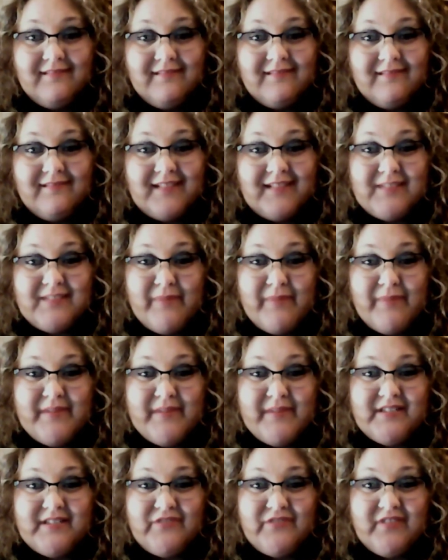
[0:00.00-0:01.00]
That's my
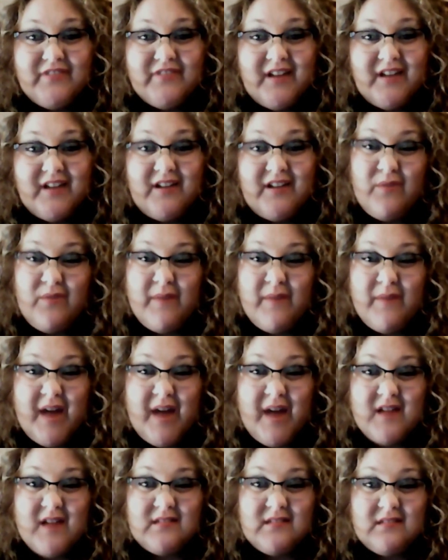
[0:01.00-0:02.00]
message for the day. Don't wear a
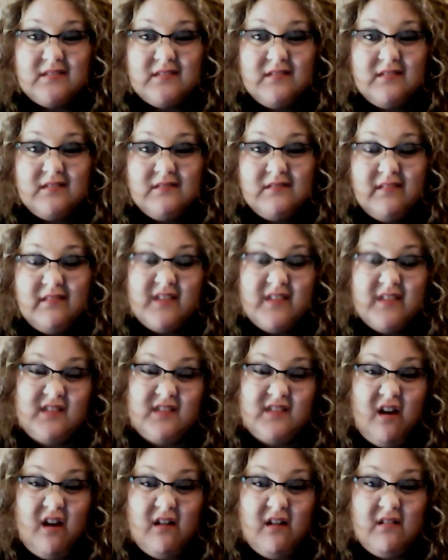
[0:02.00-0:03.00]
mask. They
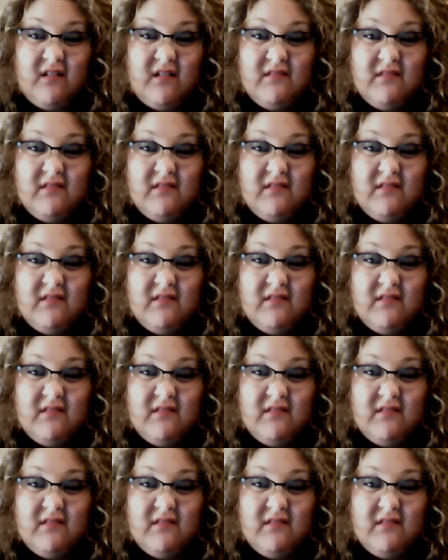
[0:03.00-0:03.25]
suck.